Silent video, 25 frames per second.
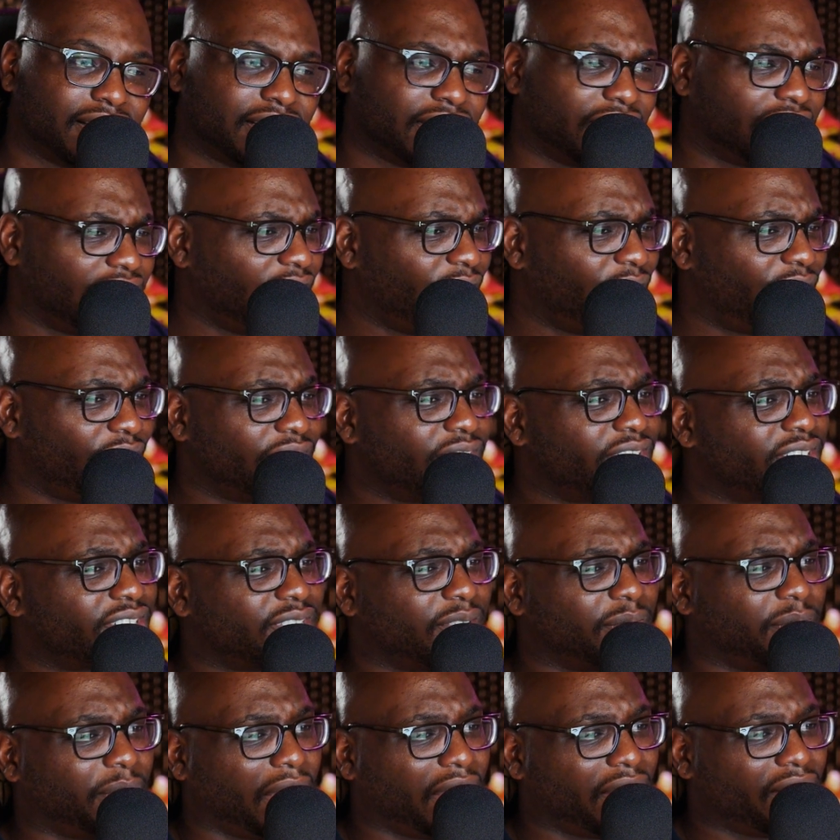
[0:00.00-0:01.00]
He finished the
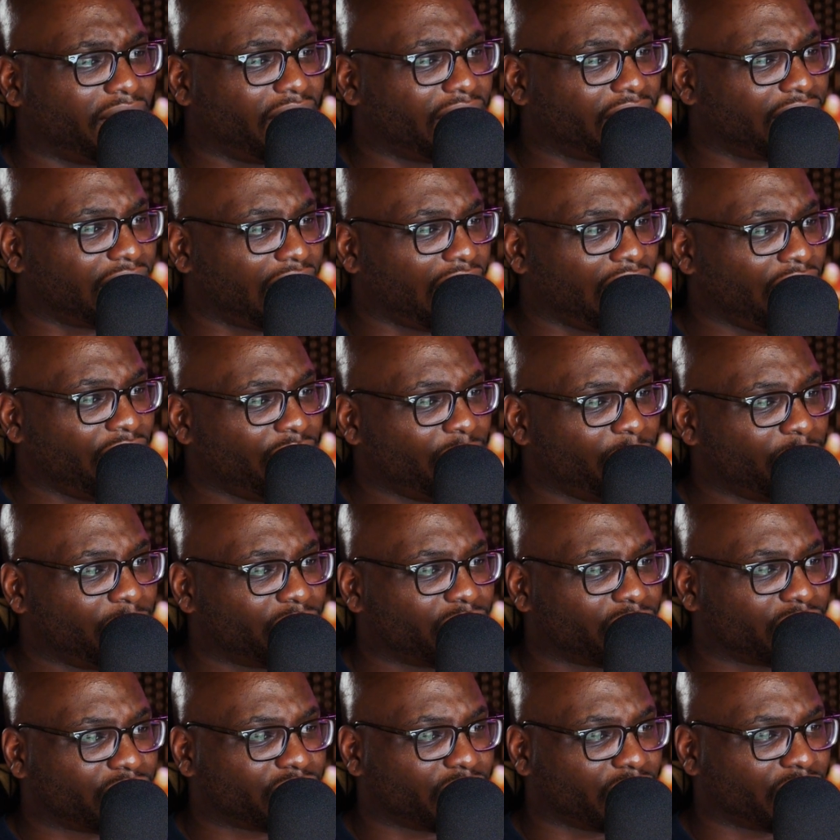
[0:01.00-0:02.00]
bottle I gave him in
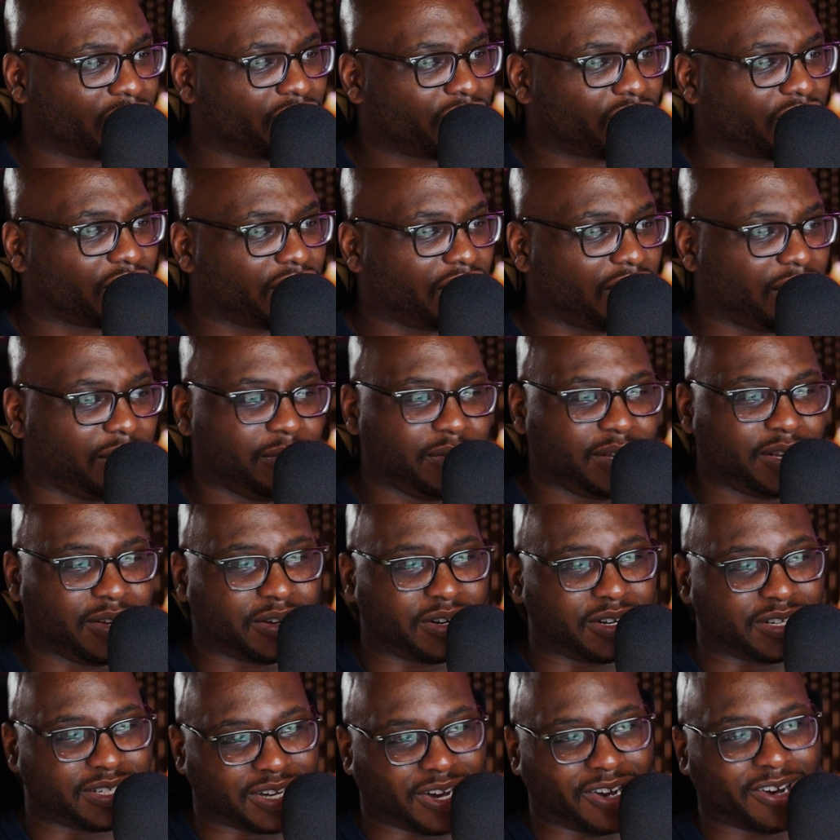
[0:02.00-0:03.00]
return for letting me go
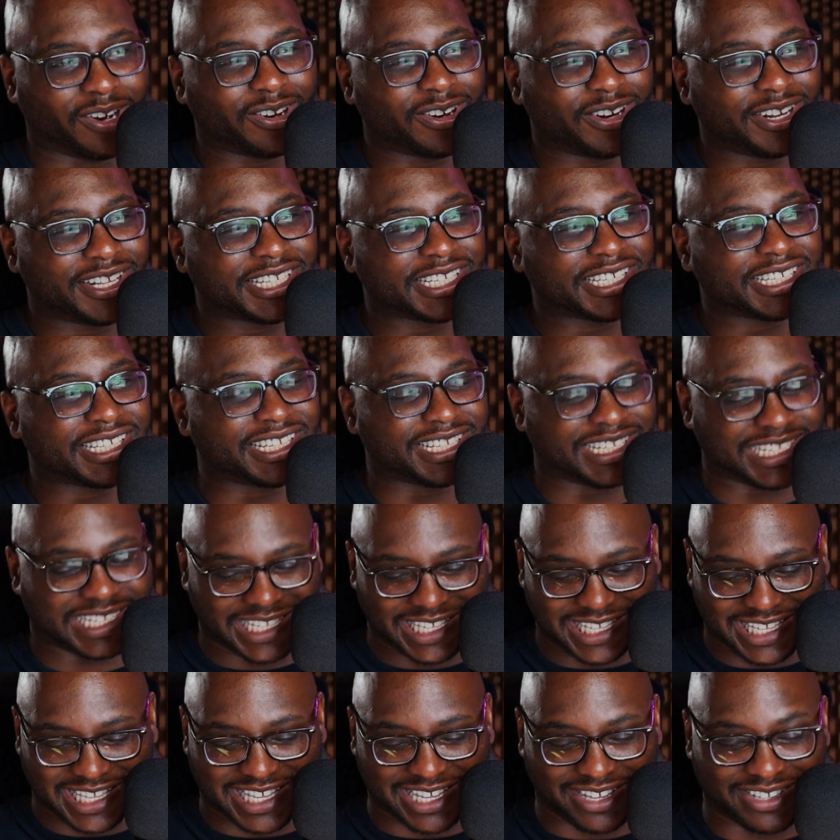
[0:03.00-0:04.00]
to Tartarus? He
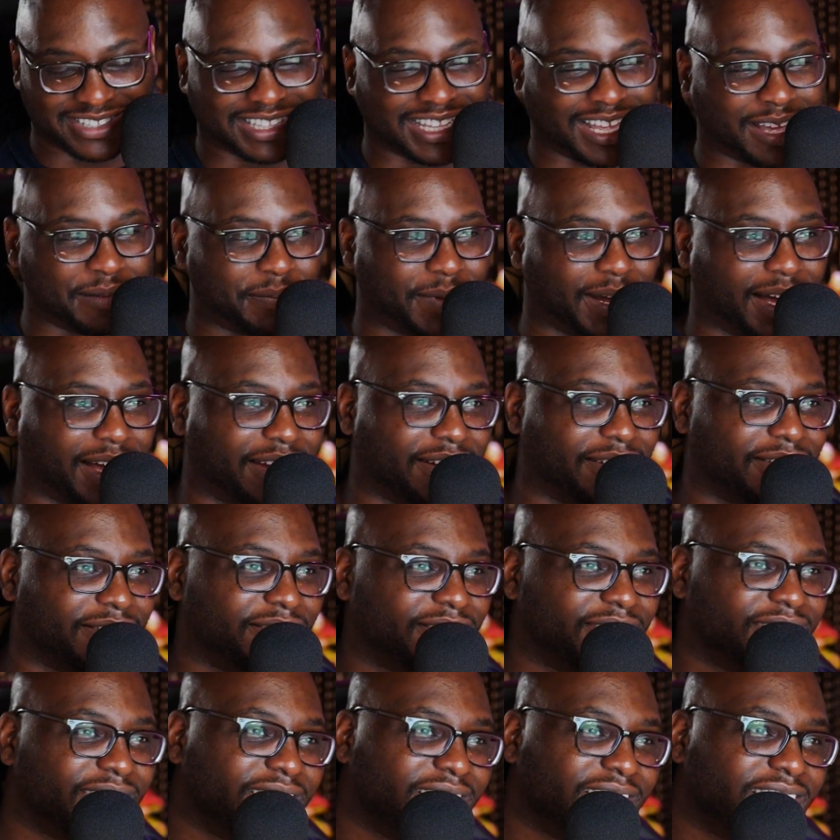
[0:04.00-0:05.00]
killed that bottle.
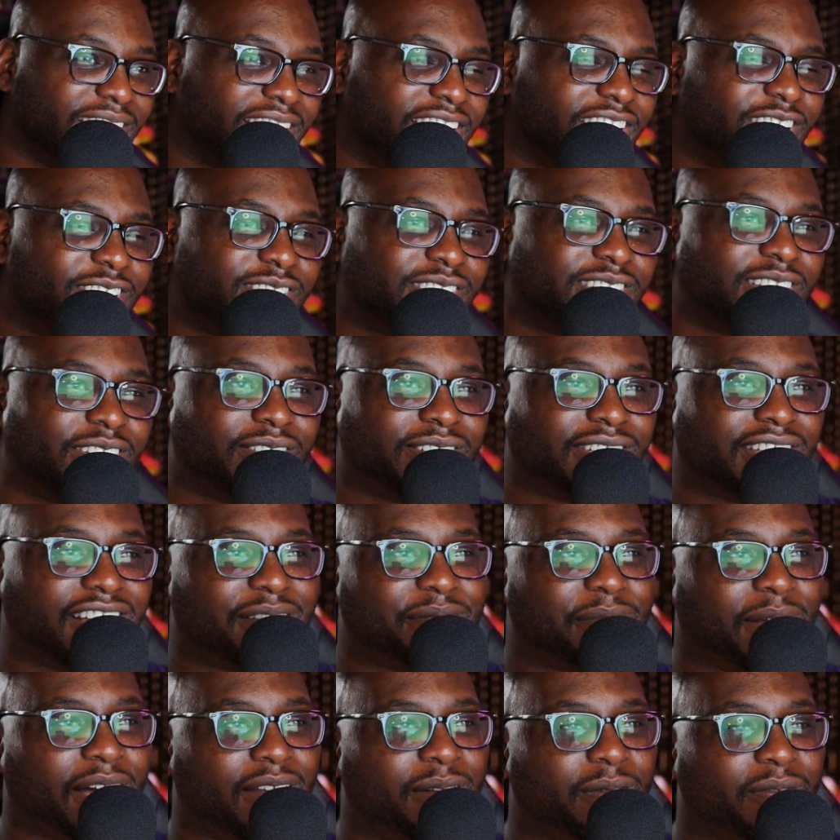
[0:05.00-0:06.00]
He was done with that
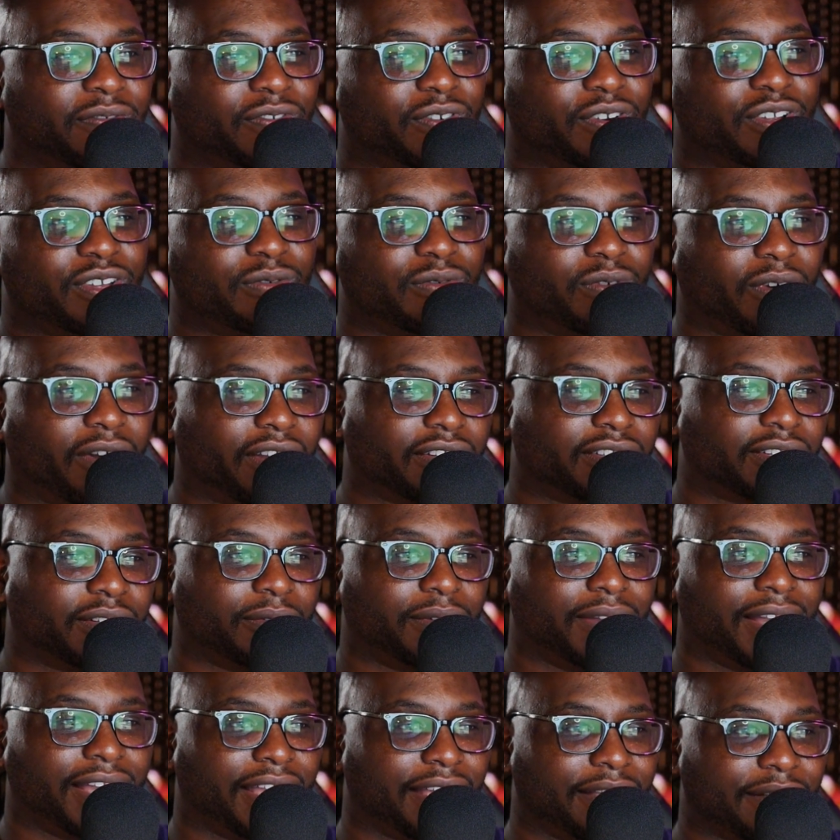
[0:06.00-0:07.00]
bottle before you walked
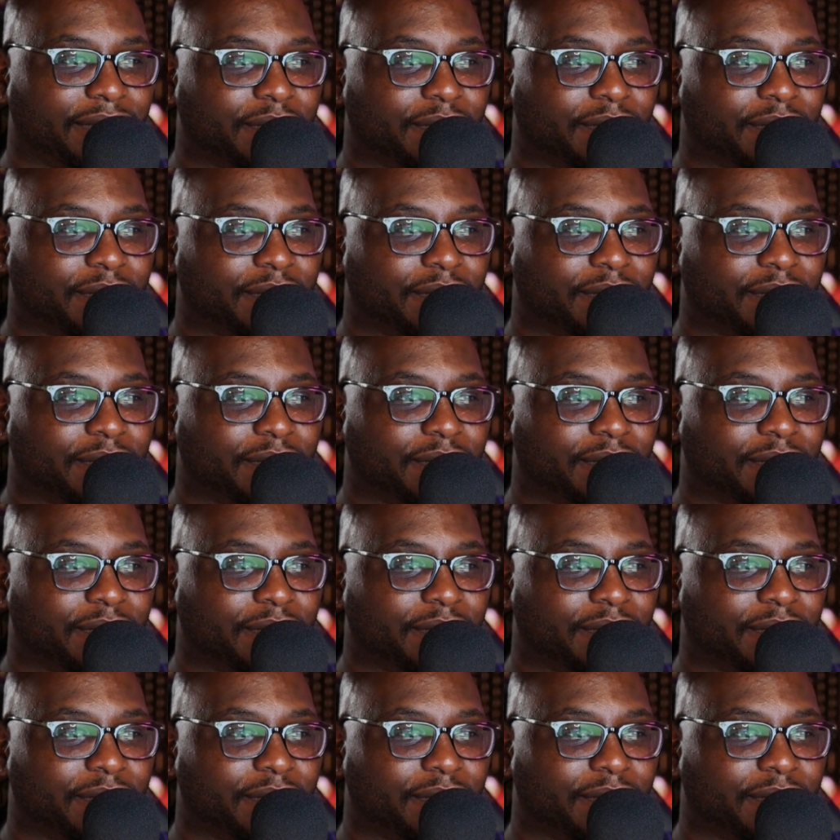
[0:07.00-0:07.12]
away.